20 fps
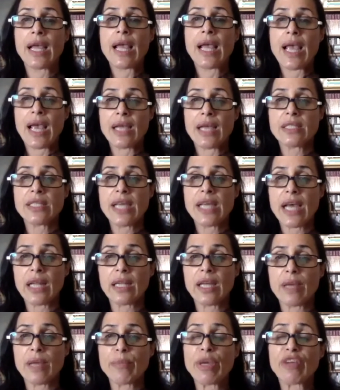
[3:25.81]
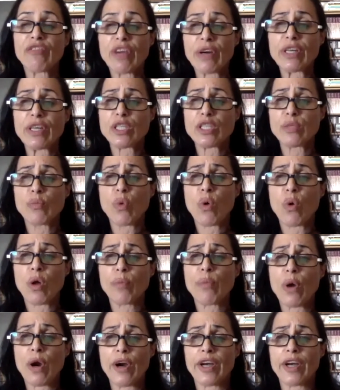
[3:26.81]
and Telem, a very small
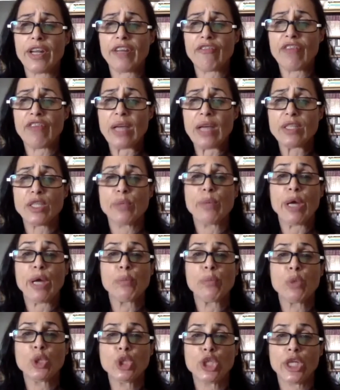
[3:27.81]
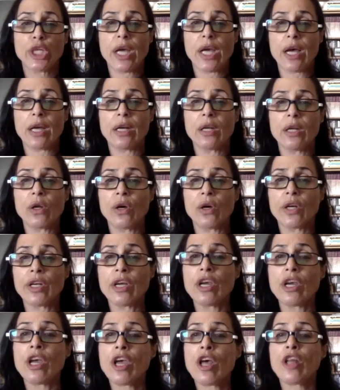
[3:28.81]
party founded by Moshe Ya'alon,